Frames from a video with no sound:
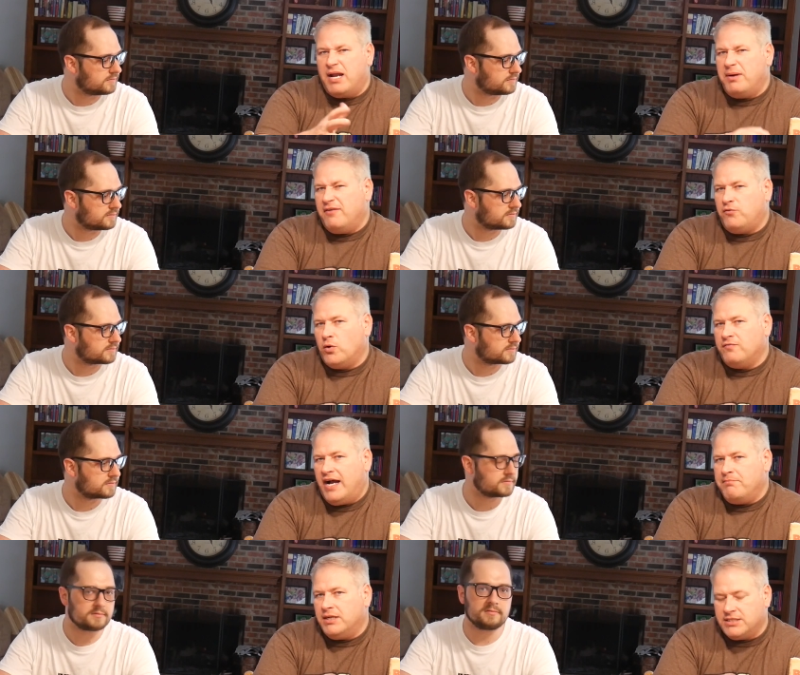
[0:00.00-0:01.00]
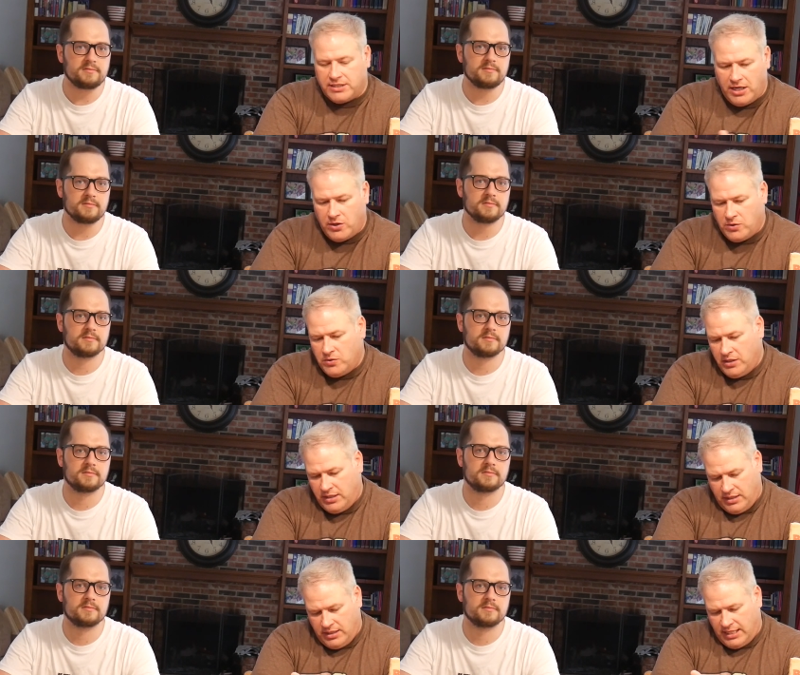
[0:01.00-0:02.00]
Speaker 1: out about four or five months ago.
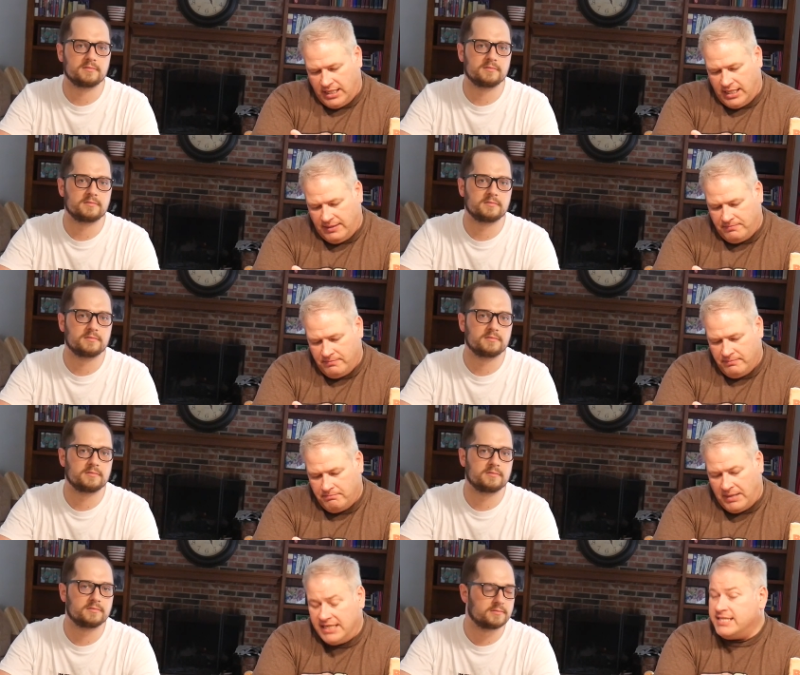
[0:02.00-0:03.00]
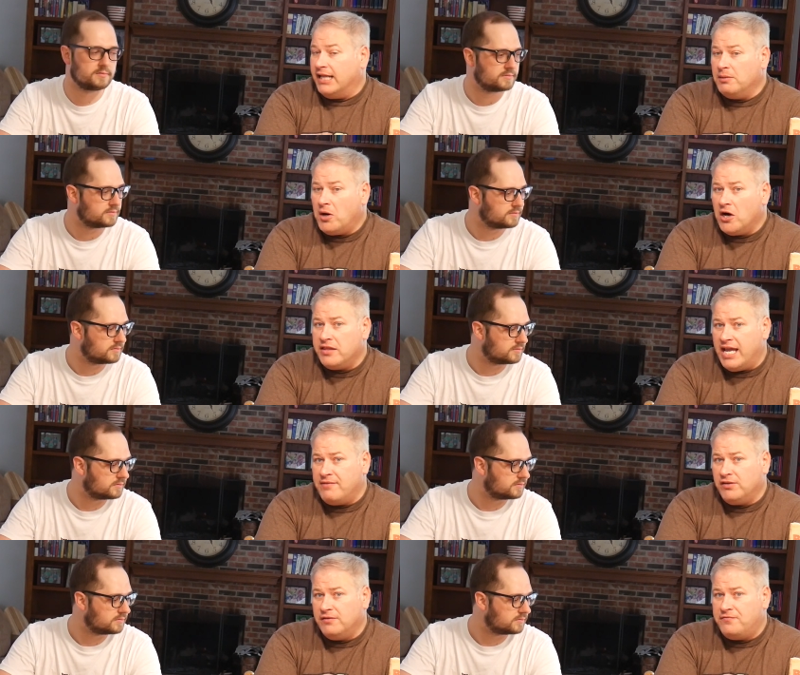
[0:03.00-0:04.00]
Um, Montelimar, the
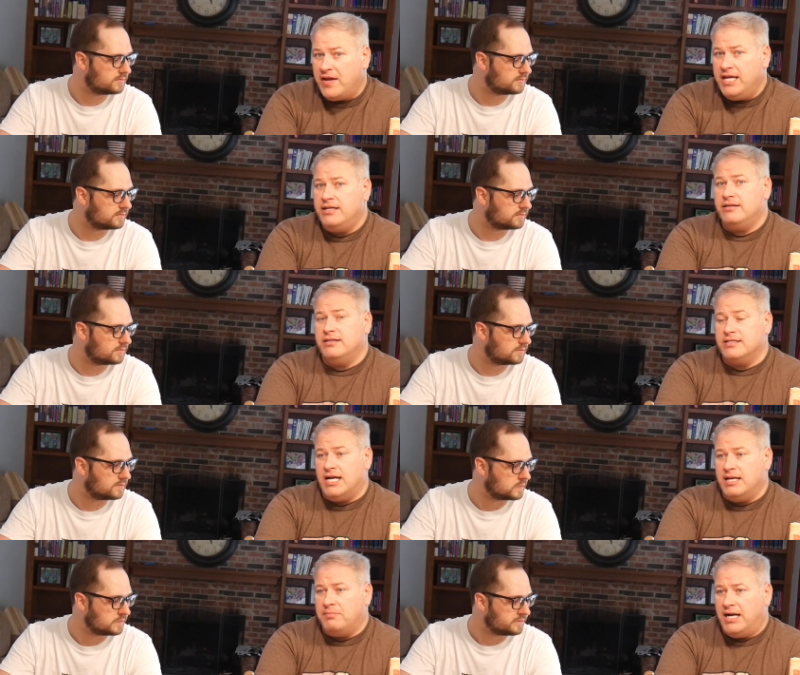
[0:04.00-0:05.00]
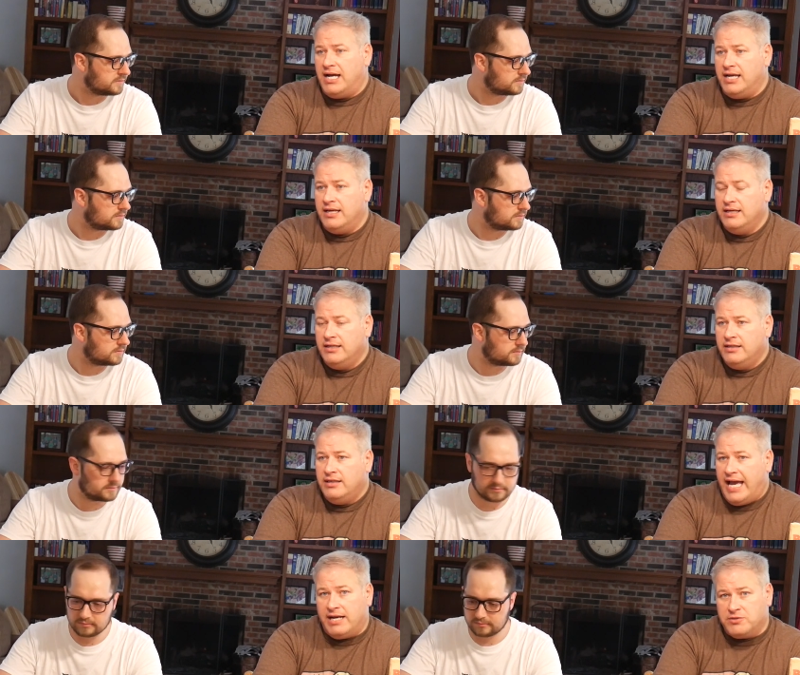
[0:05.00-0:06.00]
Anvil of Fate, designed by
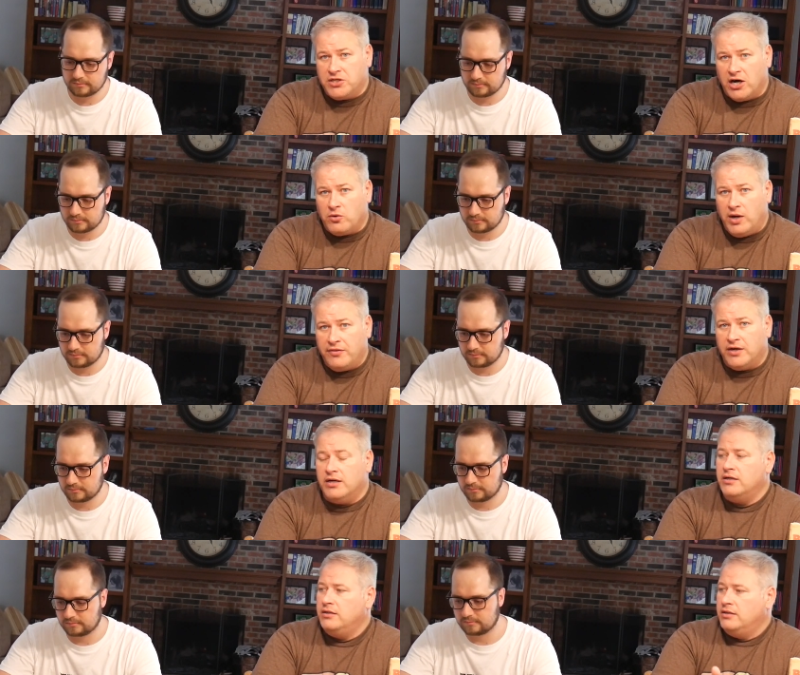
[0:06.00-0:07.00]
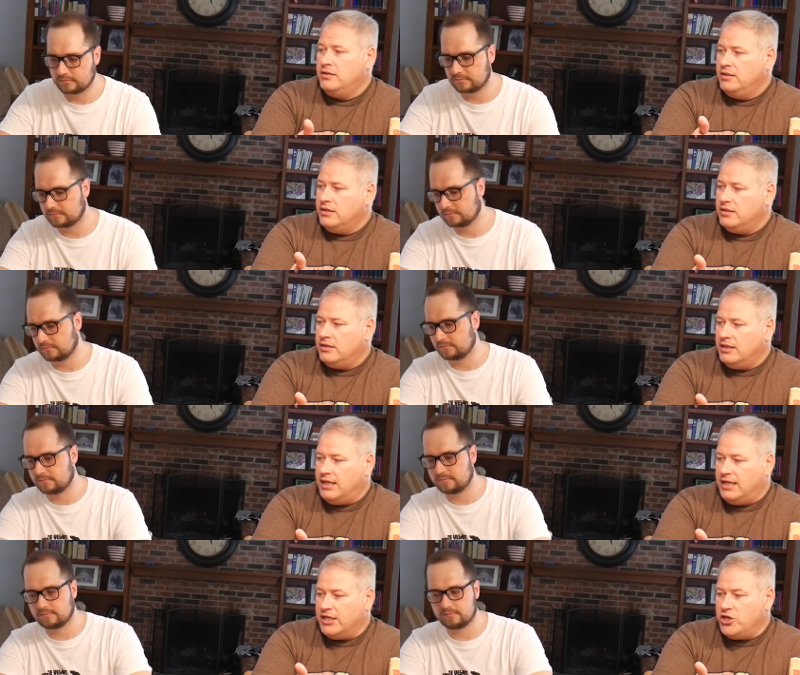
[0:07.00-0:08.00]
Adam Starkweather.
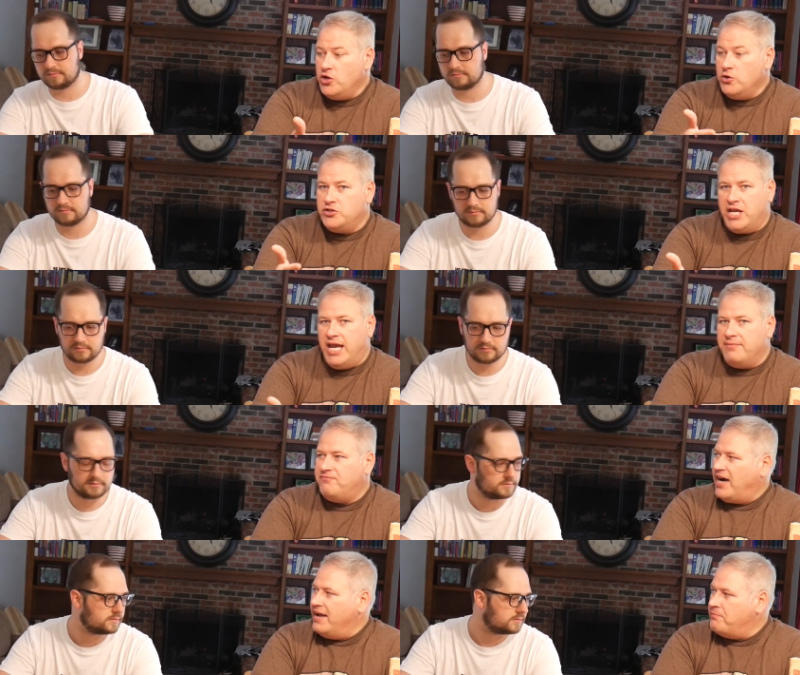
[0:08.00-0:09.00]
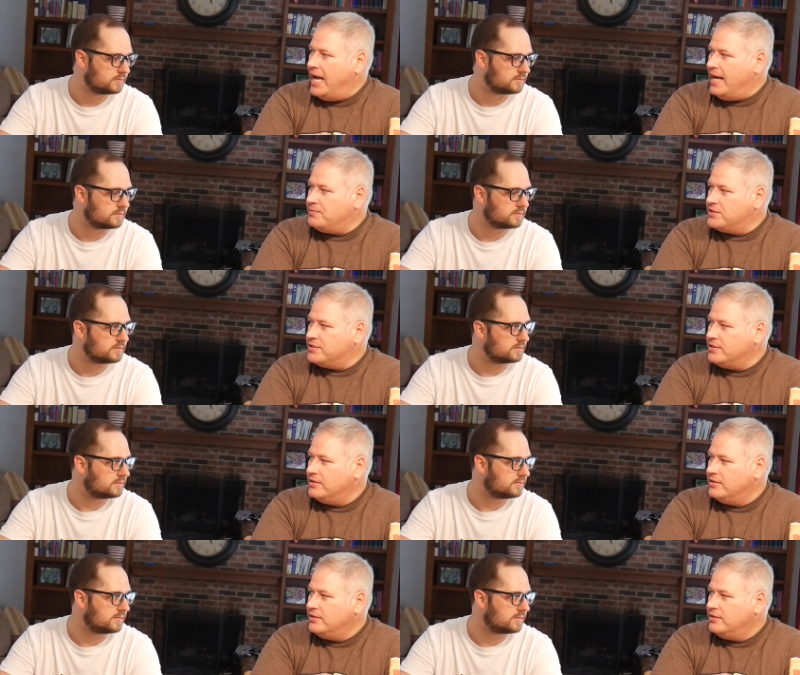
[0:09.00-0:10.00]
Uh, huge game, five maps,
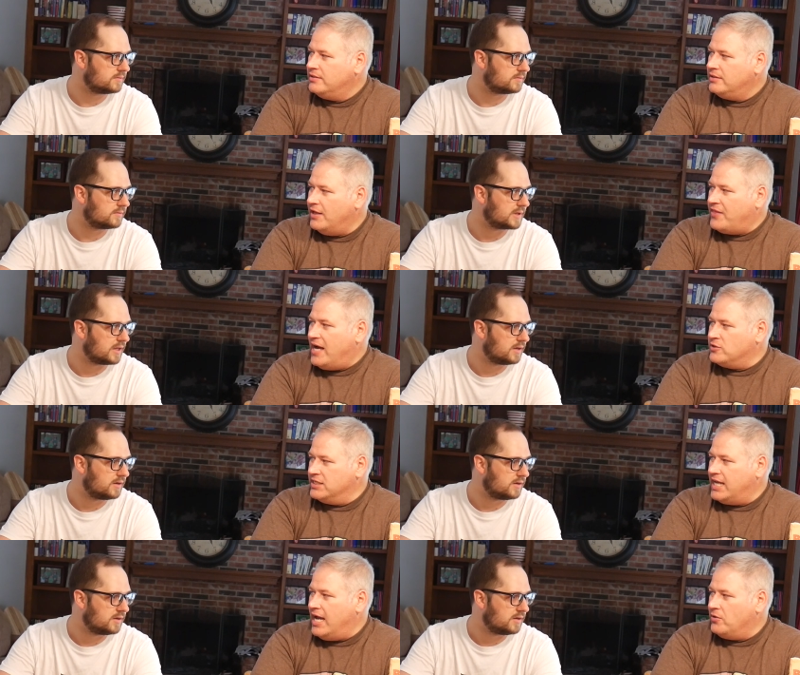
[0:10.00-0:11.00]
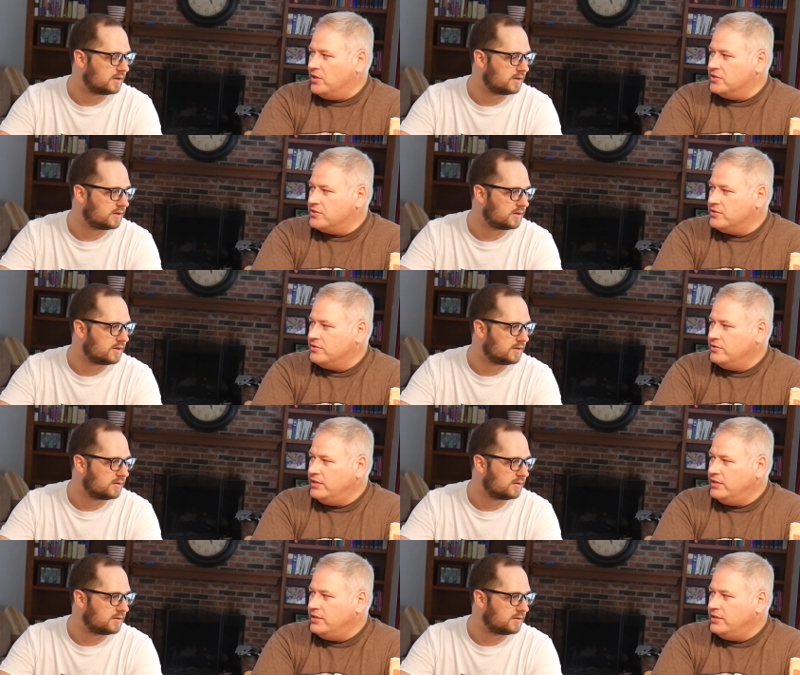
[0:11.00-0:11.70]
a thousand counters.